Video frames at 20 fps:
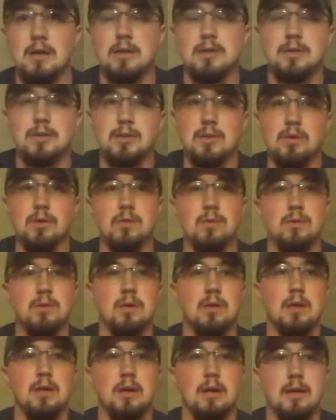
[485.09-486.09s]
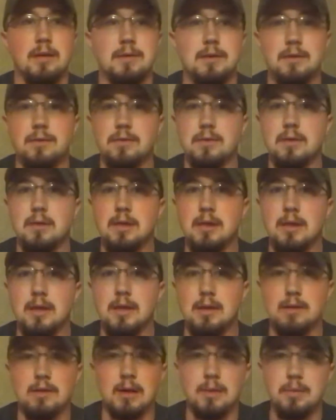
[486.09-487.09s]
So I tell the kid,
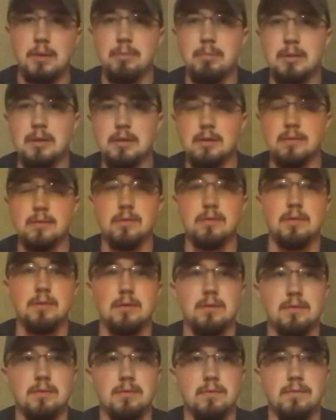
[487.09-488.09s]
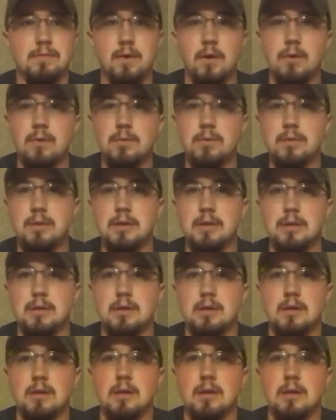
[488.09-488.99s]
hey, grab my belt, follow me.